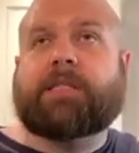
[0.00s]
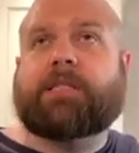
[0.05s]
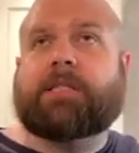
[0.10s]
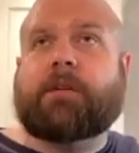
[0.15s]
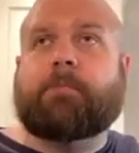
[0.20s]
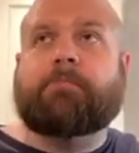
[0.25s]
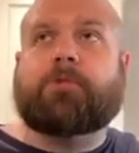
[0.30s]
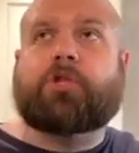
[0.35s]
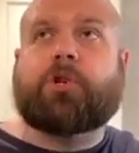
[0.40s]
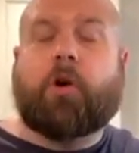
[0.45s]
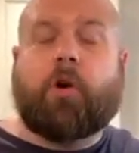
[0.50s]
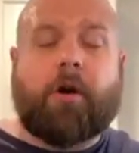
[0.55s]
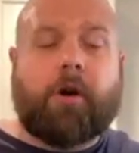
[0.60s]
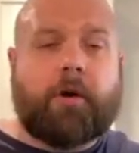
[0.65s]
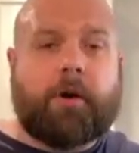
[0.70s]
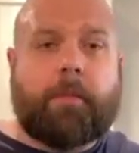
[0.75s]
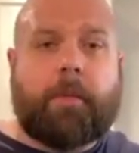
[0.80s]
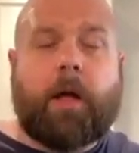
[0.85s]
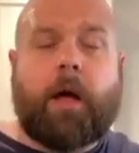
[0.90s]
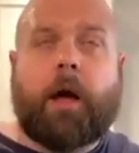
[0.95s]
some
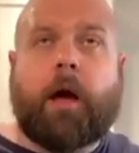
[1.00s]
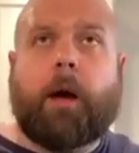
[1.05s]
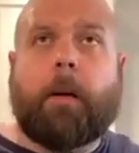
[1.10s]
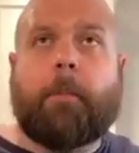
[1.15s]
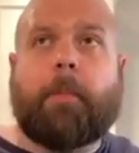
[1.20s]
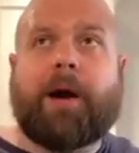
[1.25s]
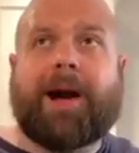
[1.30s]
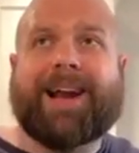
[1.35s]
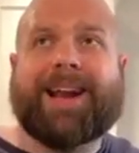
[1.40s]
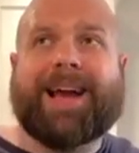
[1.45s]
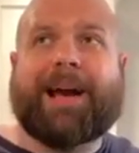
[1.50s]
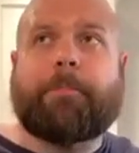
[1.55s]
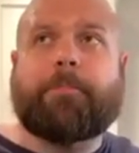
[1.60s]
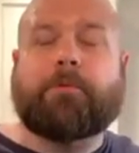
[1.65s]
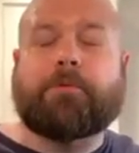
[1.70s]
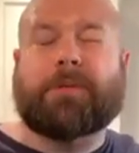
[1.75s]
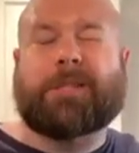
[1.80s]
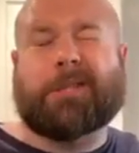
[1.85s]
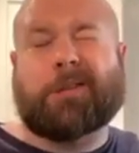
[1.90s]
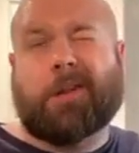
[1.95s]
charred
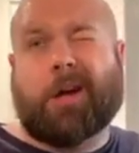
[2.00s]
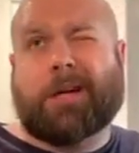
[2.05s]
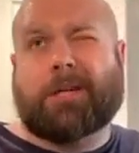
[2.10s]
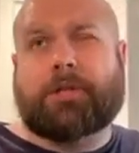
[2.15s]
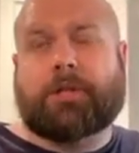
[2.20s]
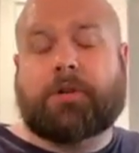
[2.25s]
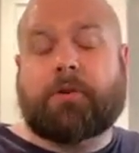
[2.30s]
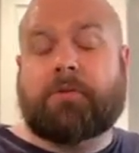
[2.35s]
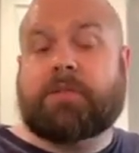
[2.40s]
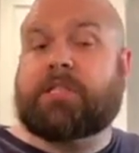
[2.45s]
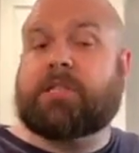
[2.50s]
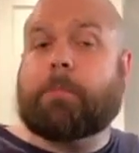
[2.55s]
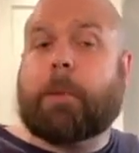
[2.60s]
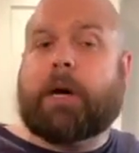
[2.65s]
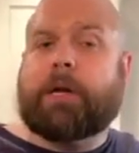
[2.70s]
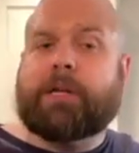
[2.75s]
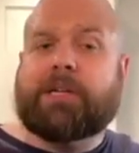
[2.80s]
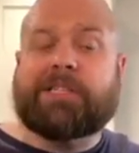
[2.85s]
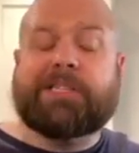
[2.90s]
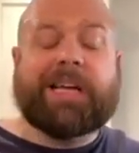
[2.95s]
pineapple, cilantro, and some
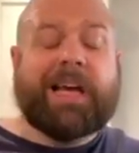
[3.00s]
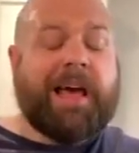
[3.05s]
onions.